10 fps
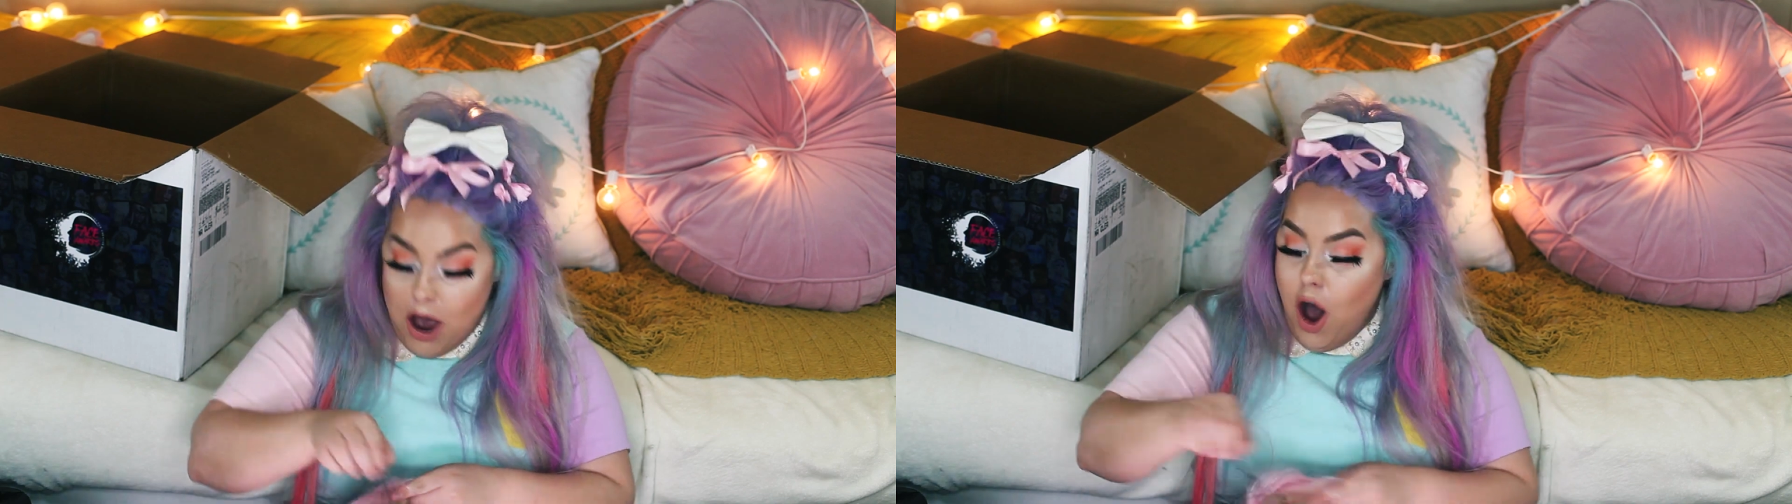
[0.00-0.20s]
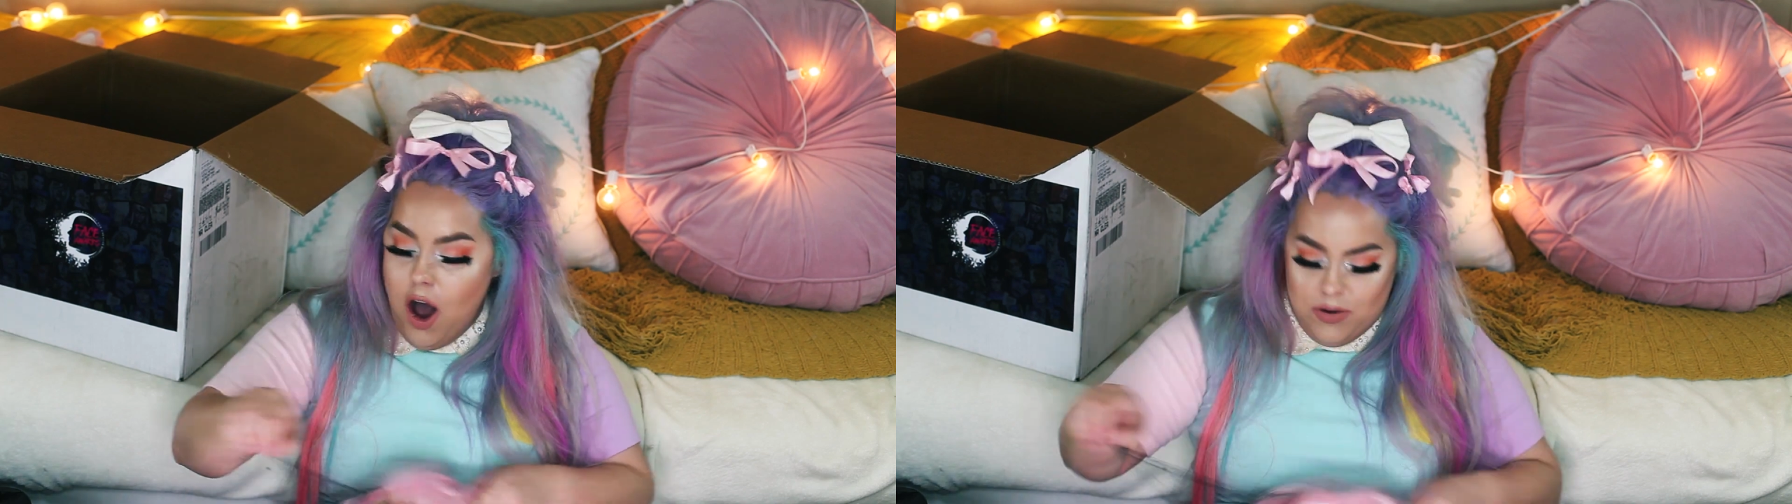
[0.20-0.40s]

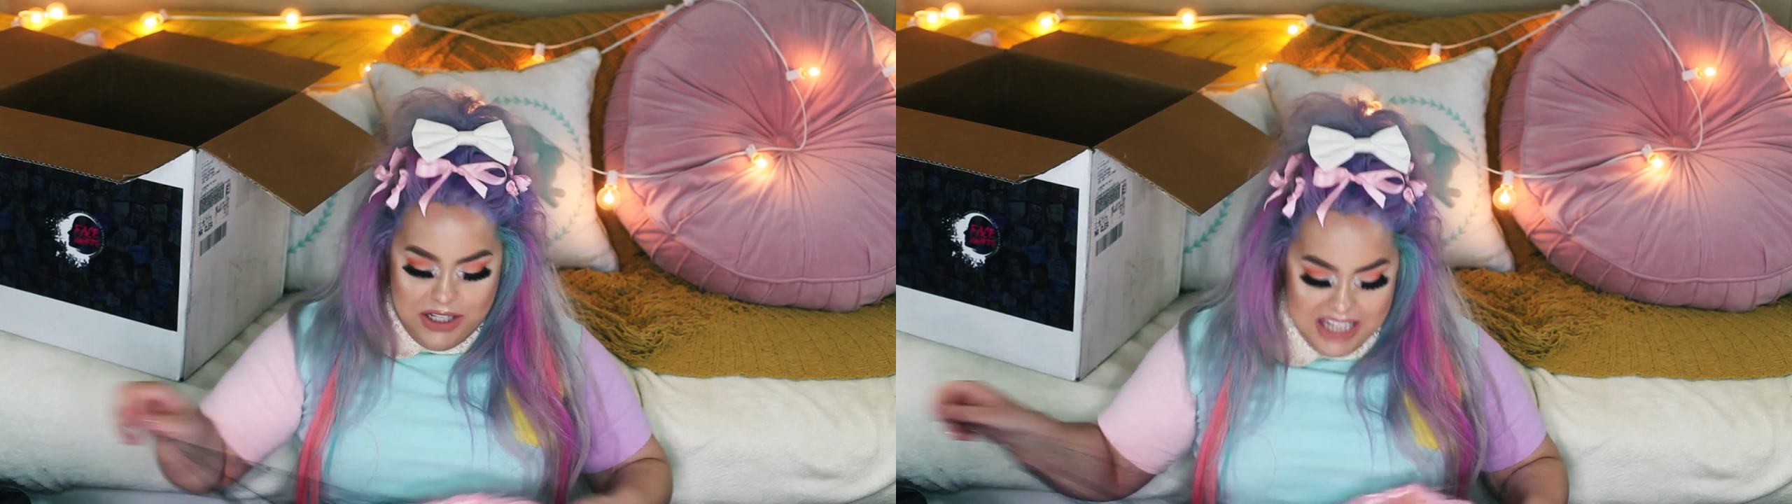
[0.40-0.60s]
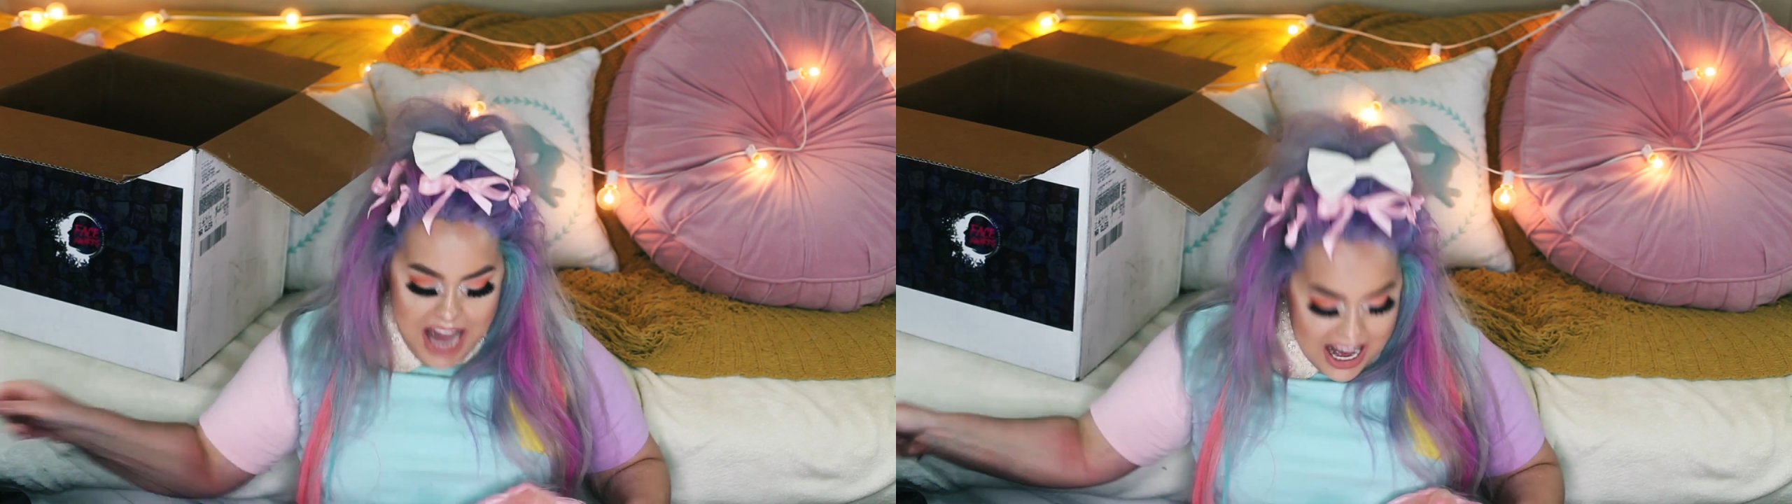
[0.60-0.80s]
Oh,
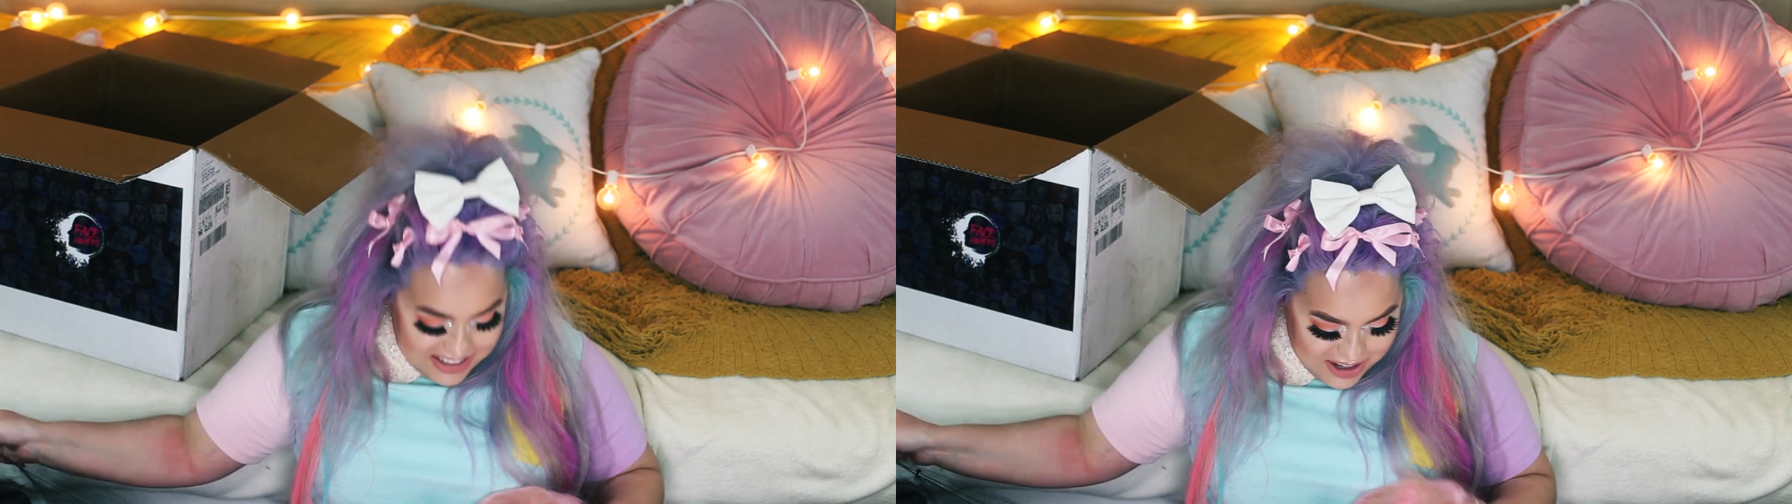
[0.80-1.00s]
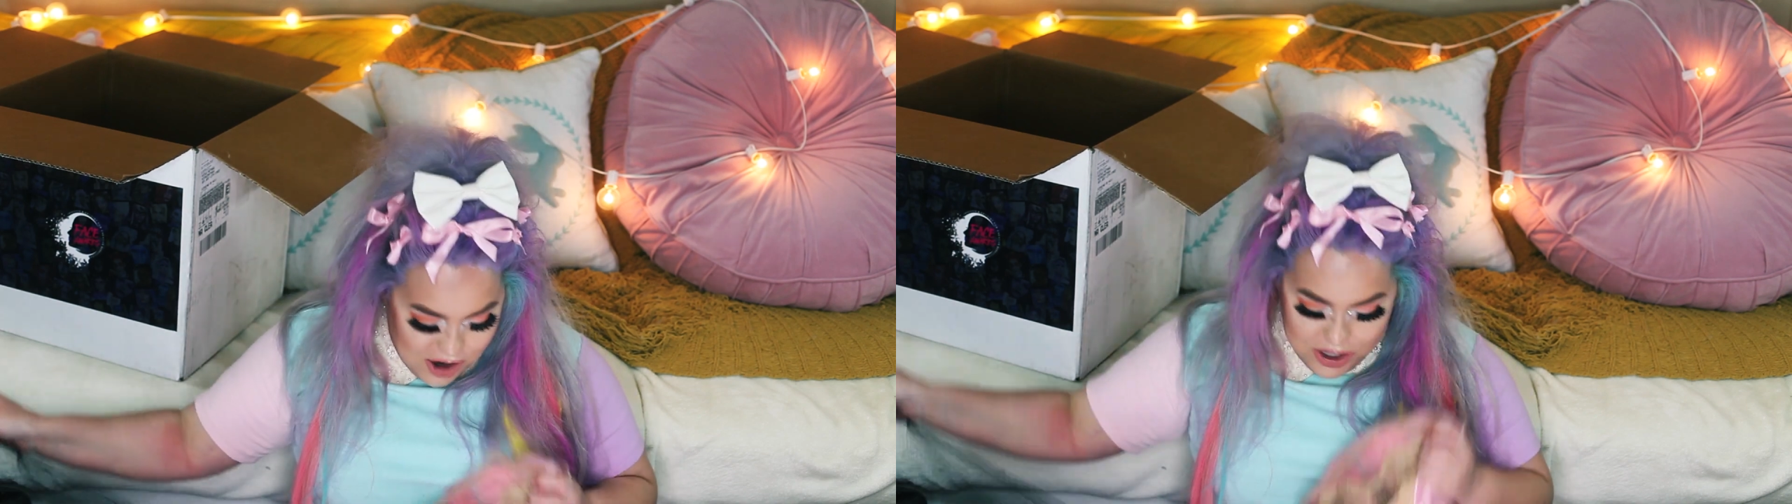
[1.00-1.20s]
yes,
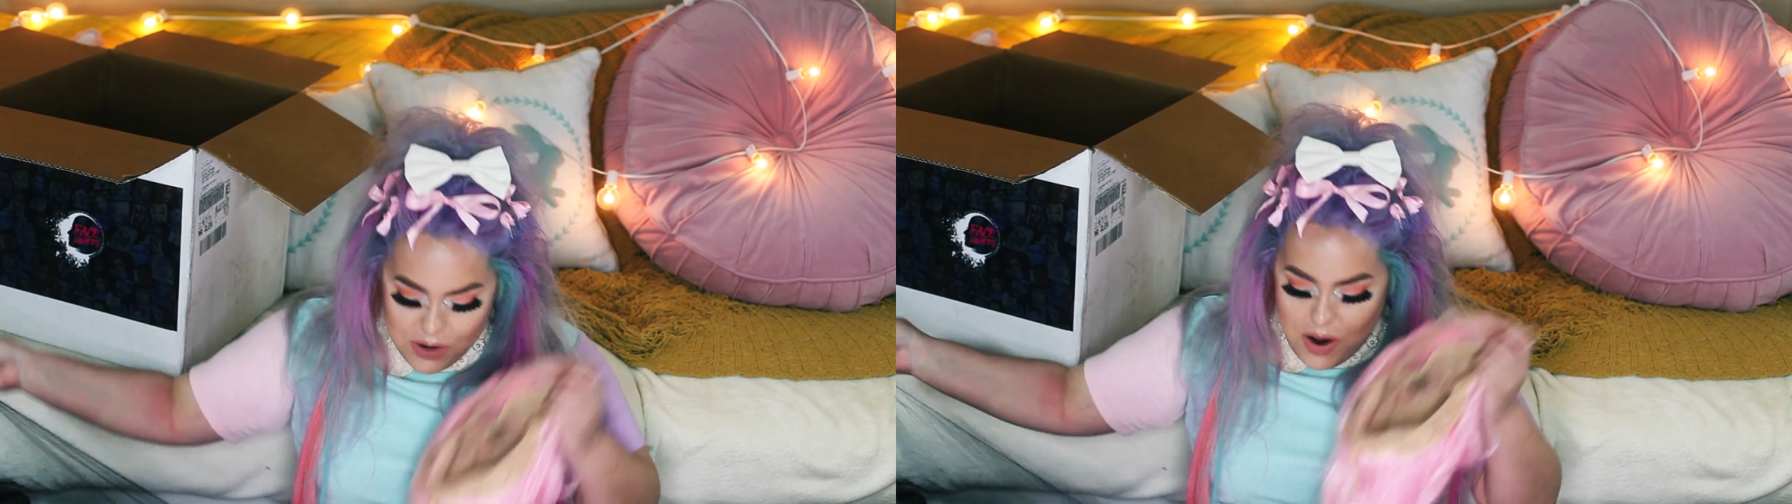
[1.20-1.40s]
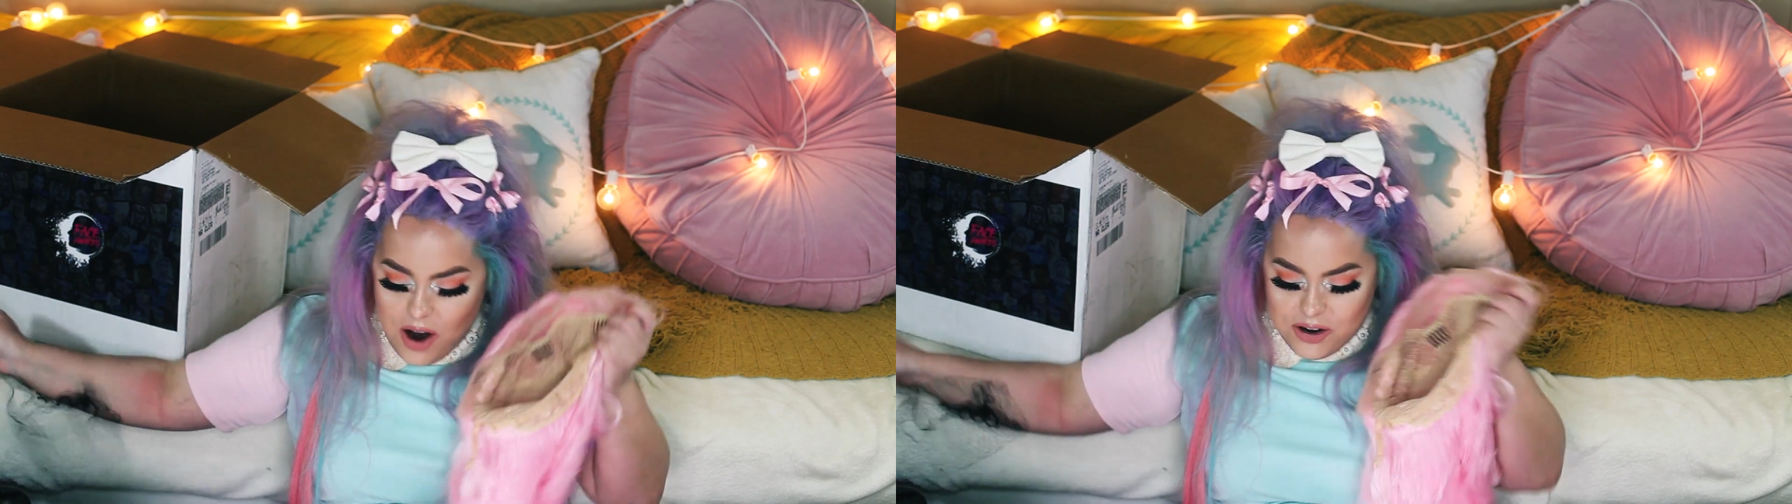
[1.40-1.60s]
girl,
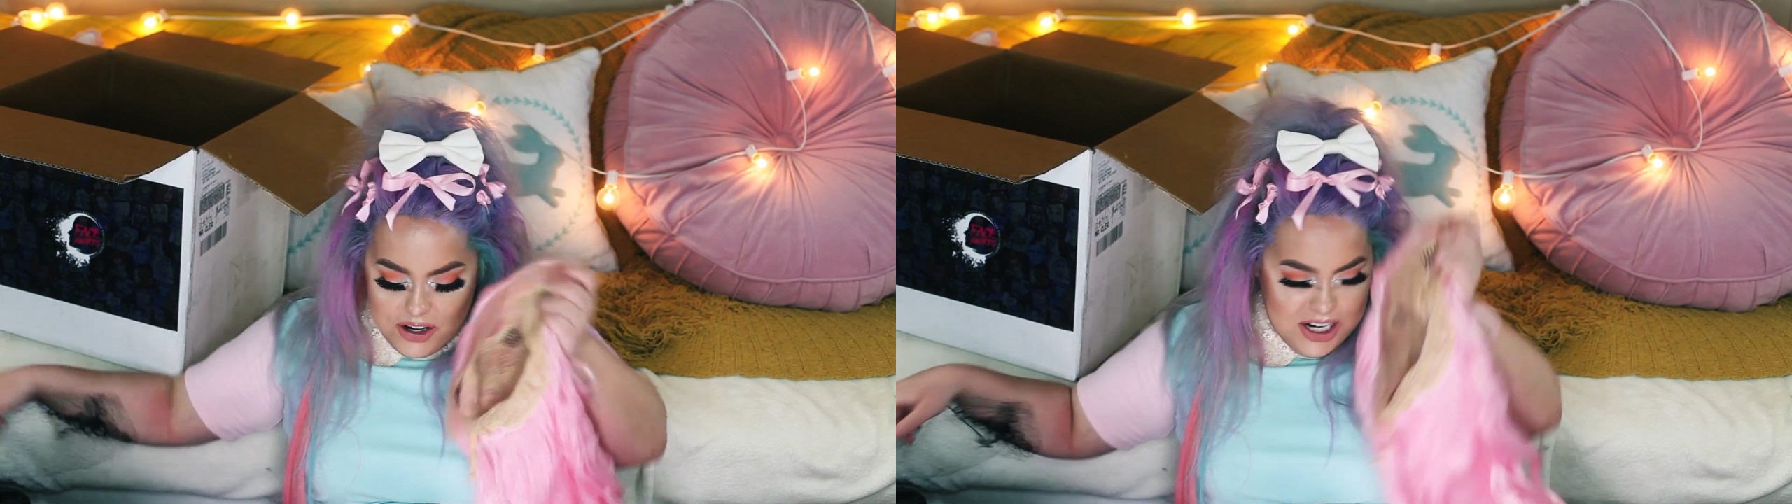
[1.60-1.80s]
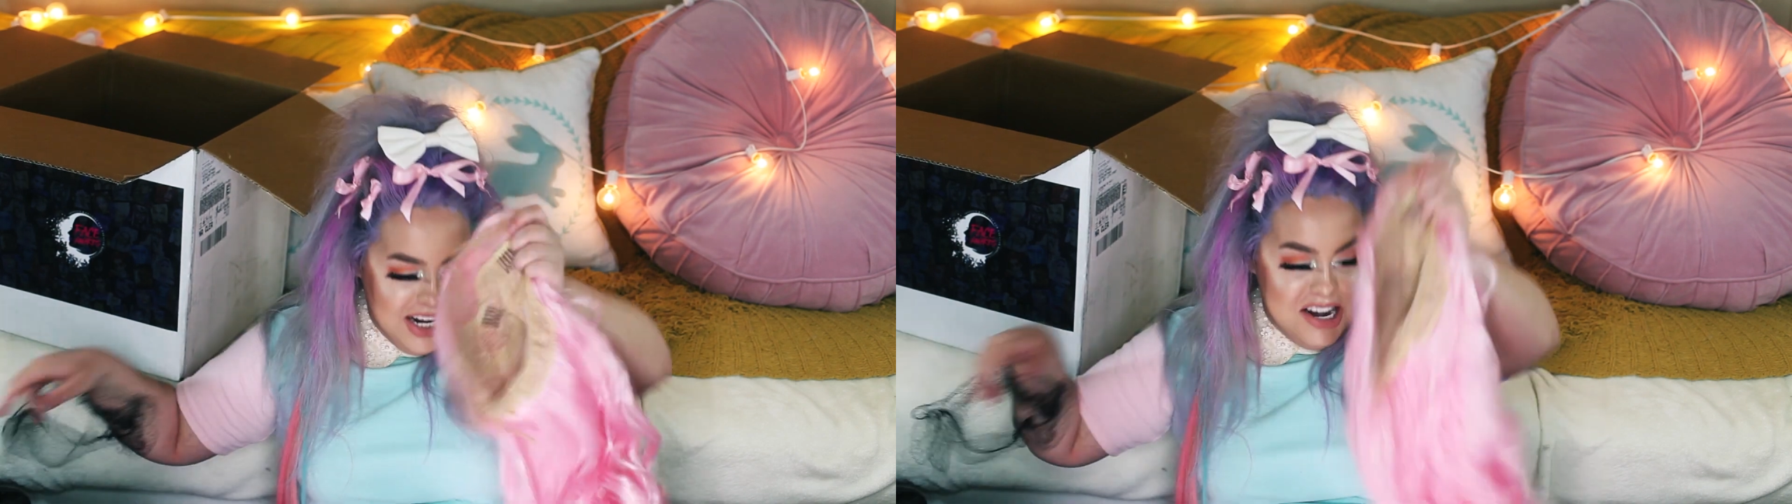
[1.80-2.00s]
you already